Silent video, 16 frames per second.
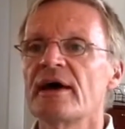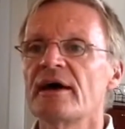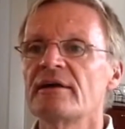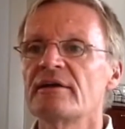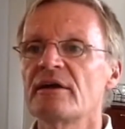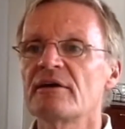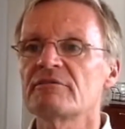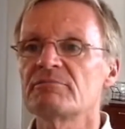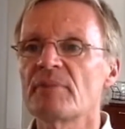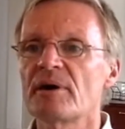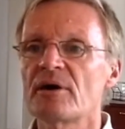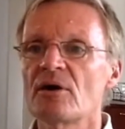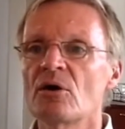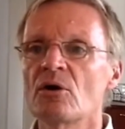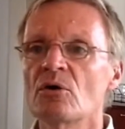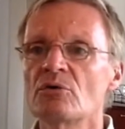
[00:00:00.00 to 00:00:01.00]
and have
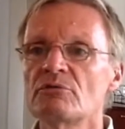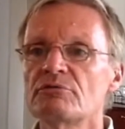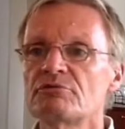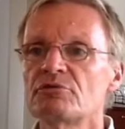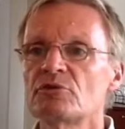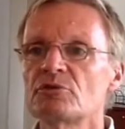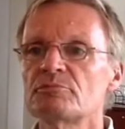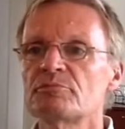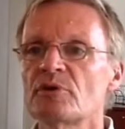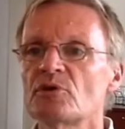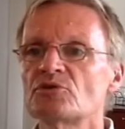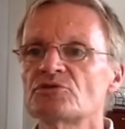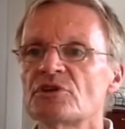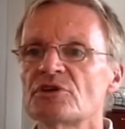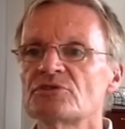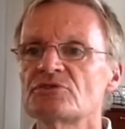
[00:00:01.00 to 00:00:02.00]
my own food
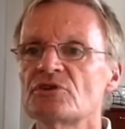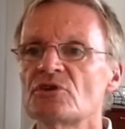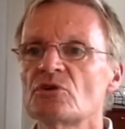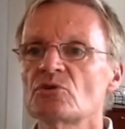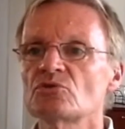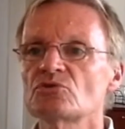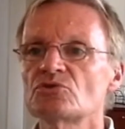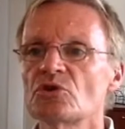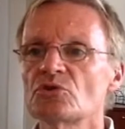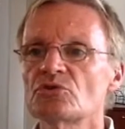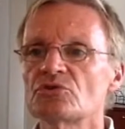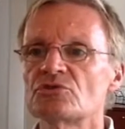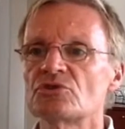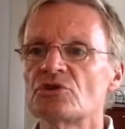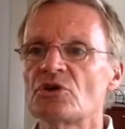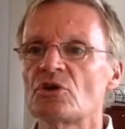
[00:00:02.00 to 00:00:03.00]
processing
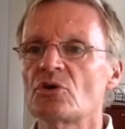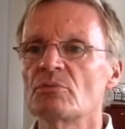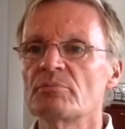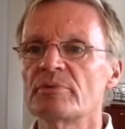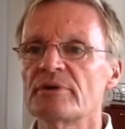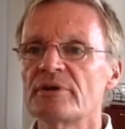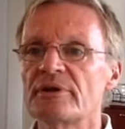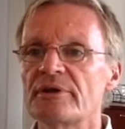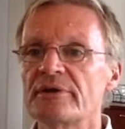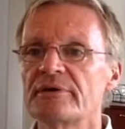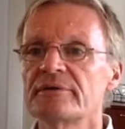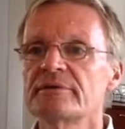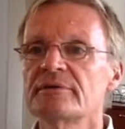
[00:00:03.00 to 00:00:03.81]
consultancy company.